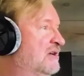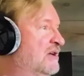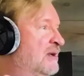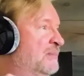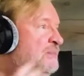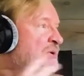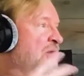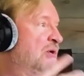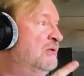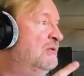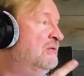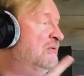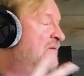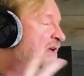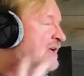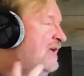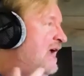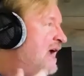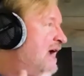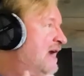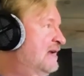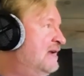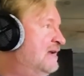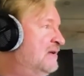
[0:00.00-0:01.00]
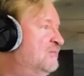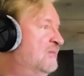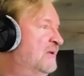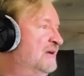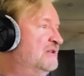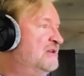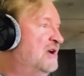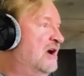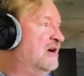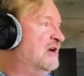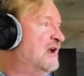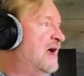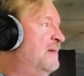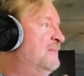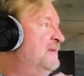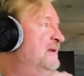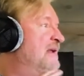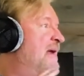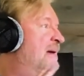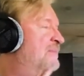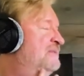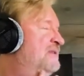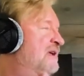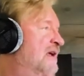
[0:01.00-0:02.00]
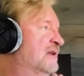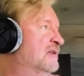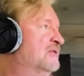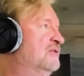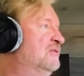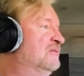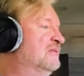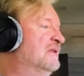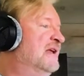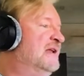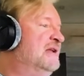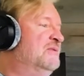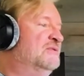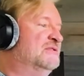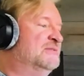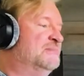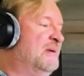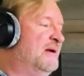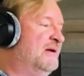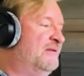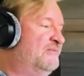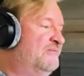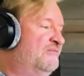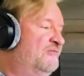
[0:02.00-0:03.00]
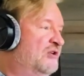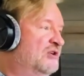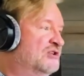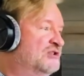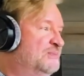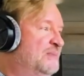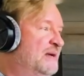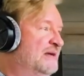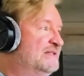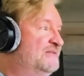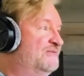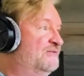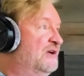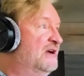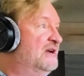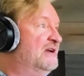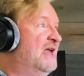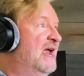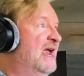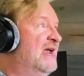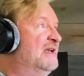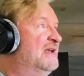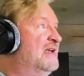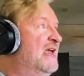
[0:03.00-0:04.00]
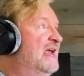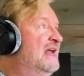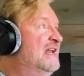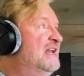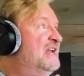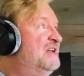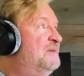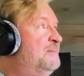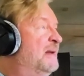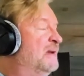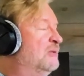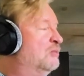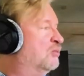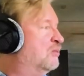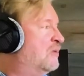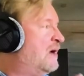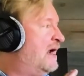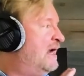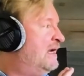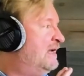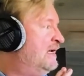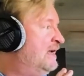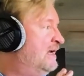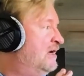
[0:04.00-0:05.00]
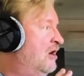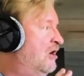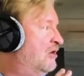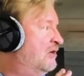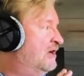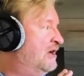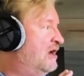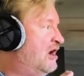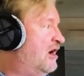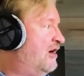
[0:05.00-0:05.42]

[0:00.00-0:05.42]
communicated, we talked. I mean, I'm telling you, Lady was my first best friend. And it had been raining on and